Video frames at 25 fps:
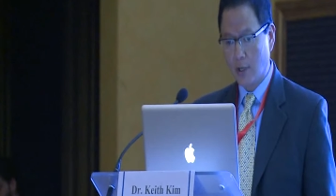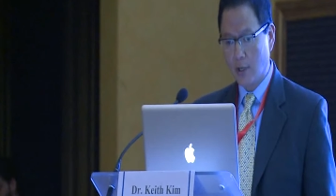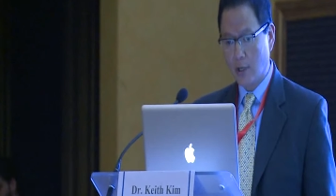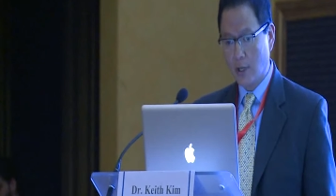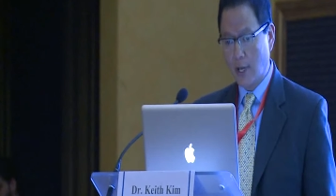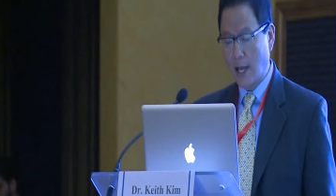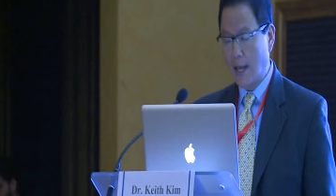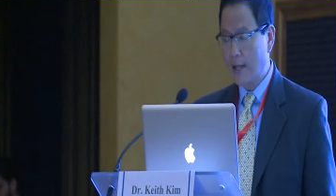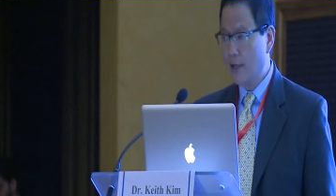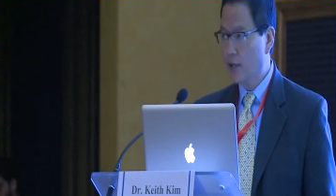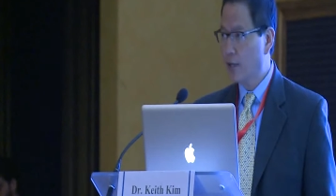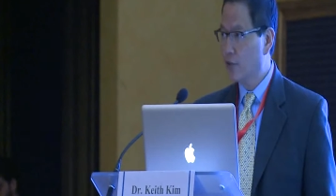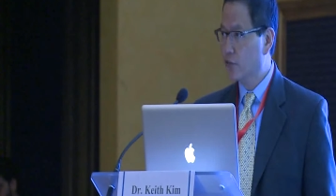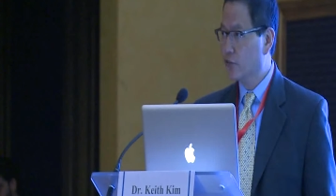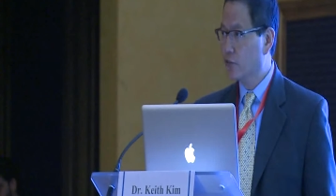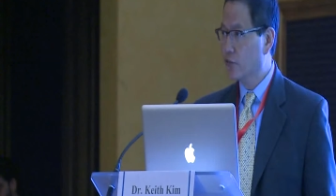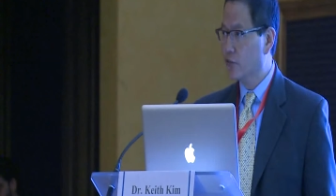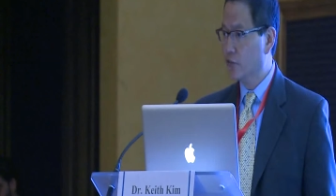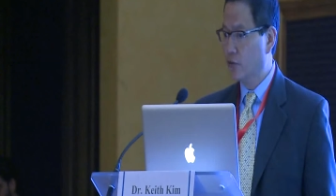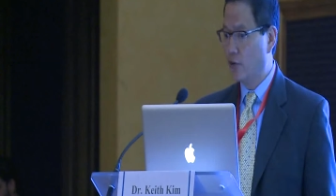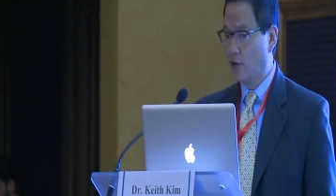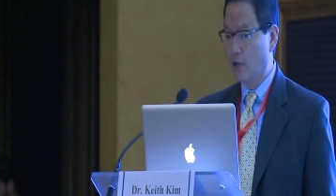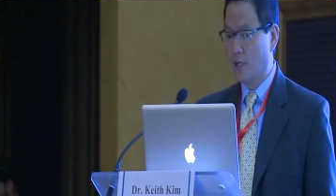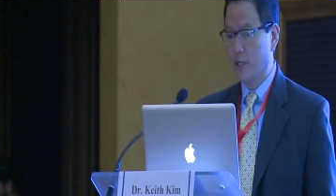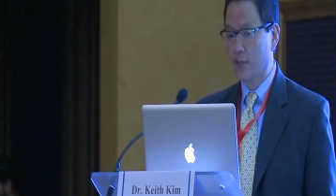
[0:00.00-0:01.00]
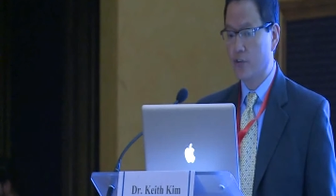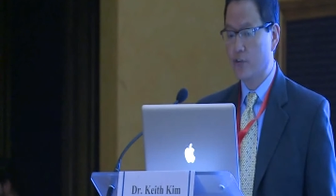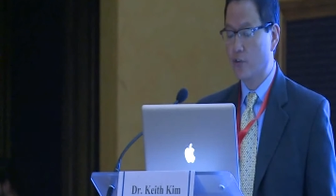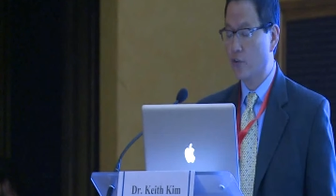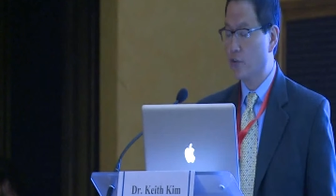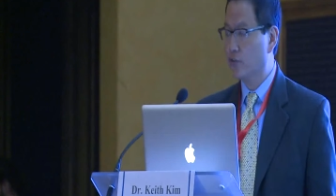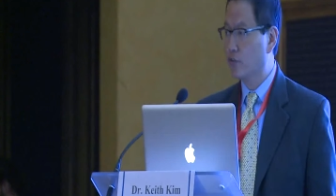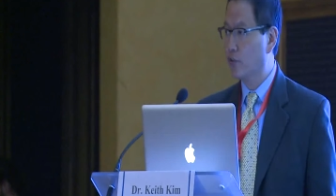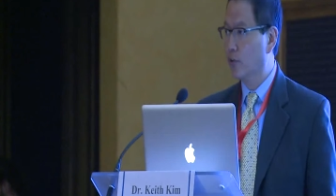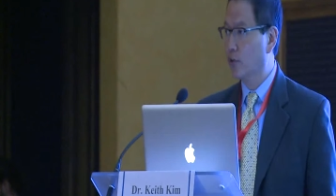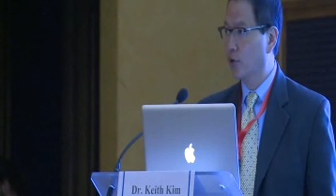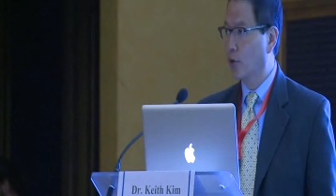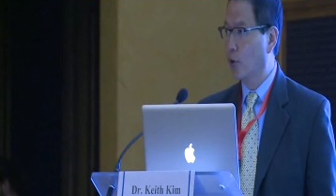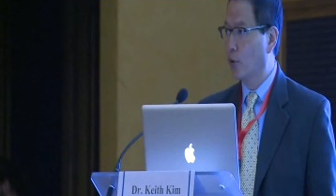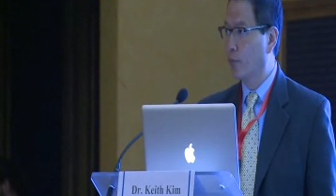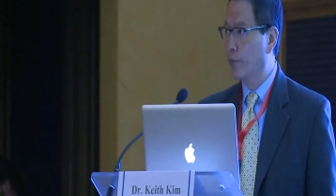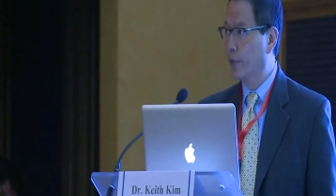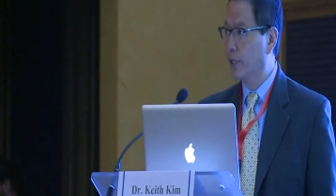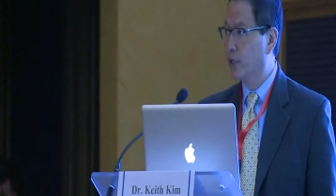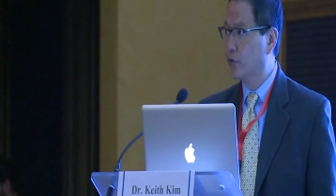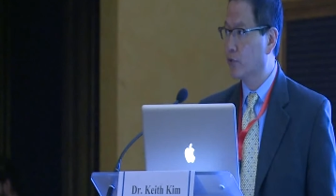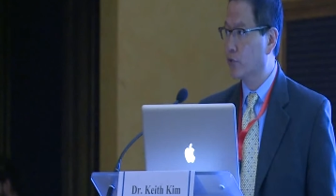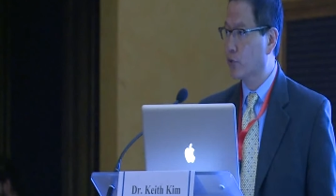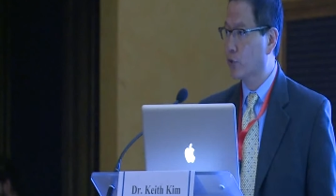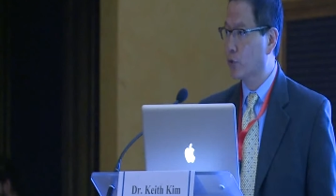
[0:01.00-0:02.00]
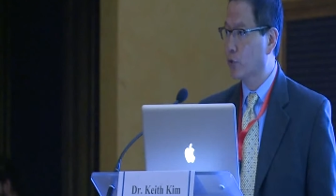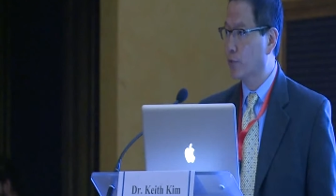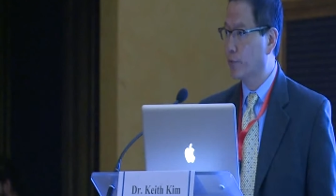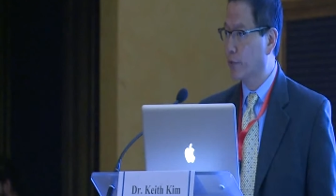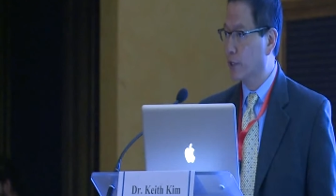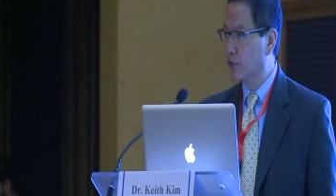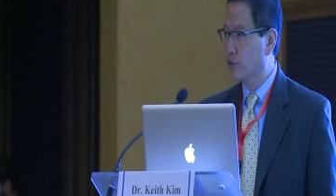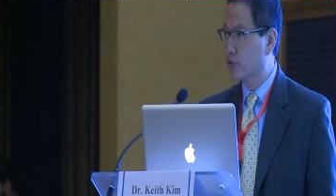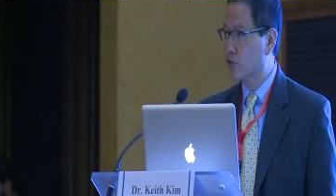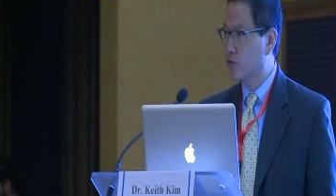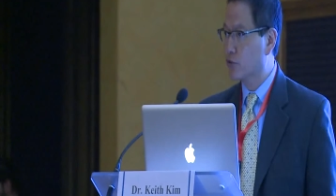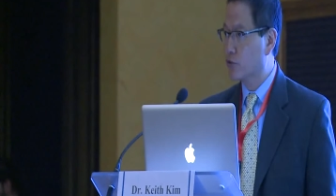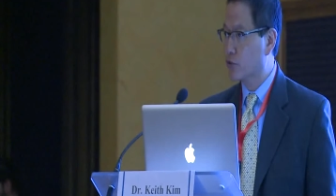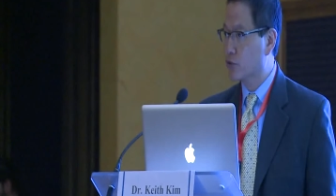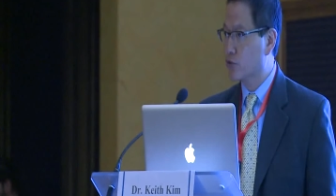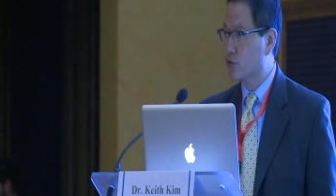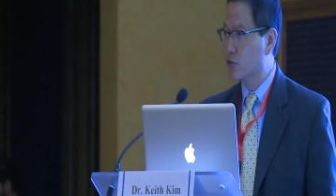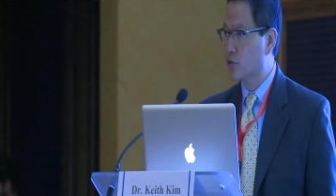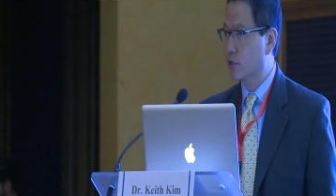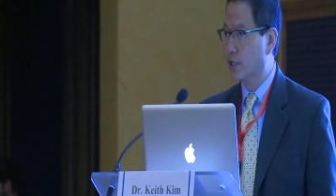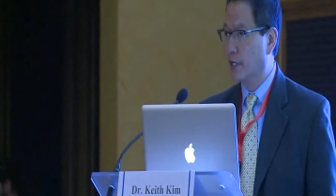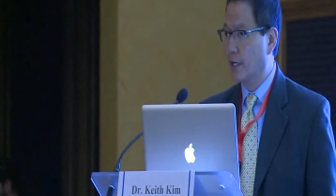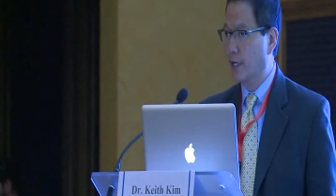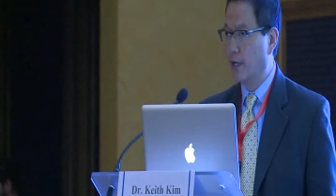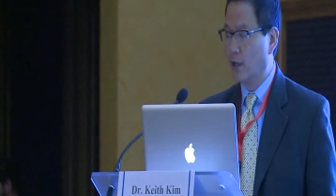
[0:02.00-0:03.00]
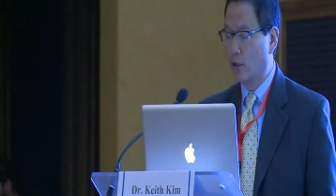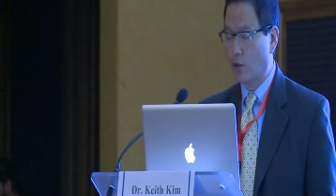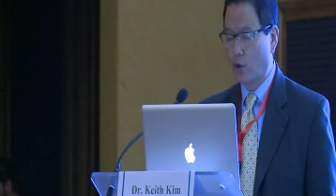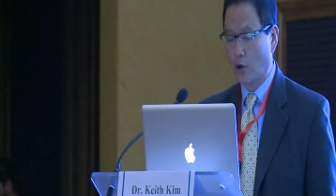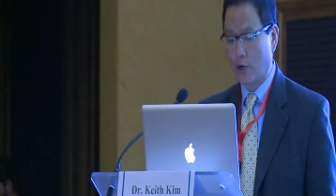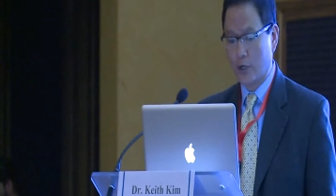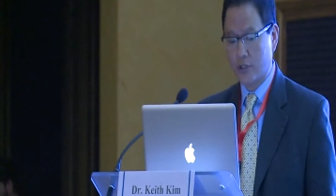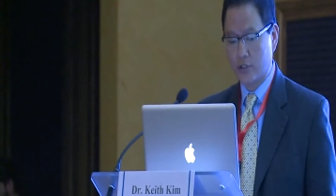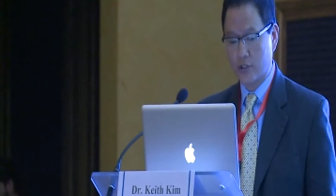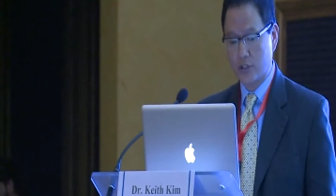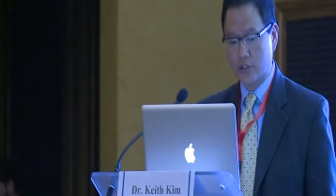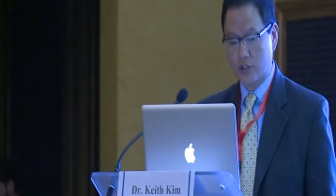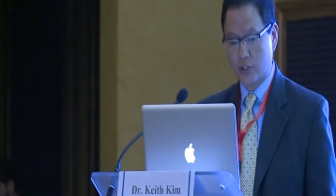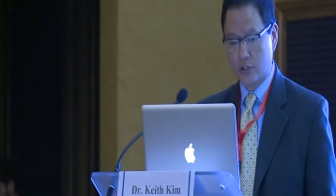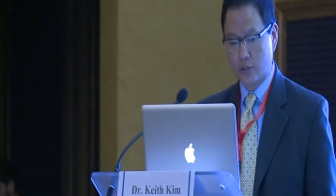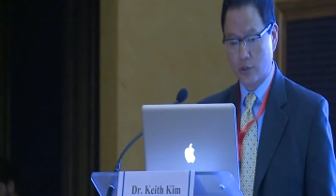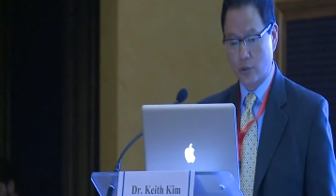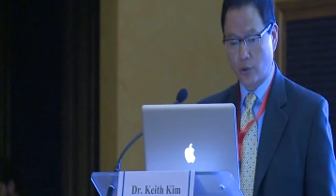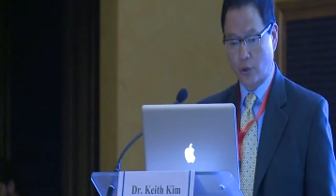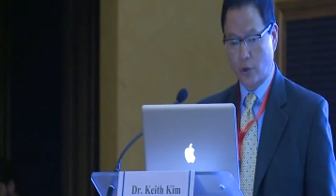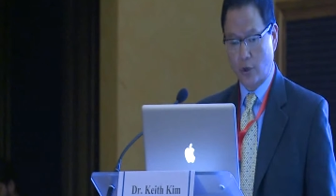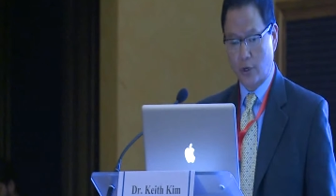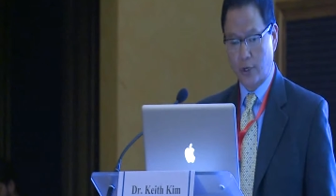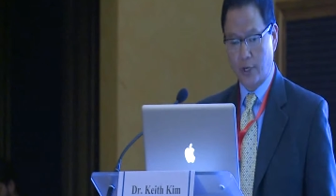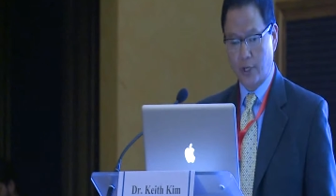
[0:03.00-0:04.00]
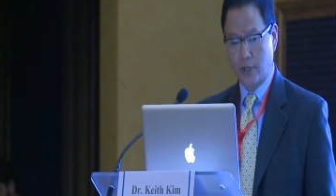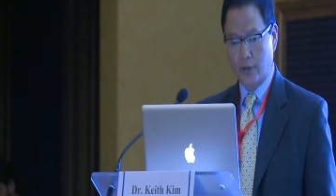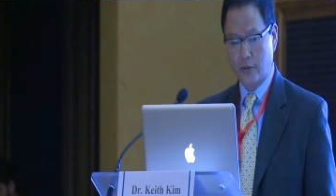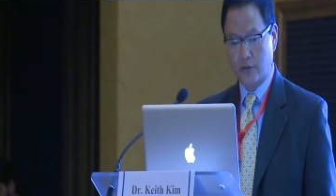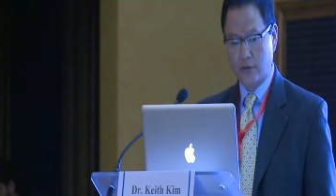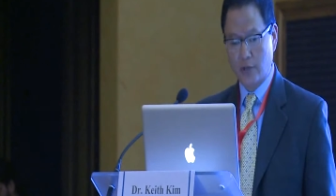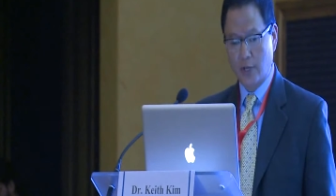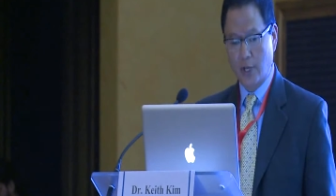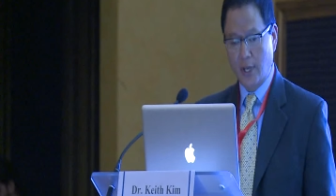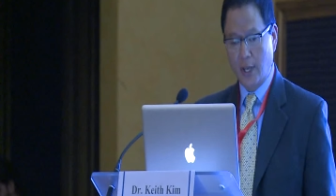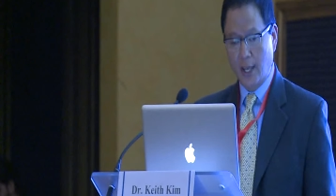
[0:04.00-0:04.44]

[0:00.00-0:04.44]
not necessarily just in the obese group. This is just looking at large incisional hernias.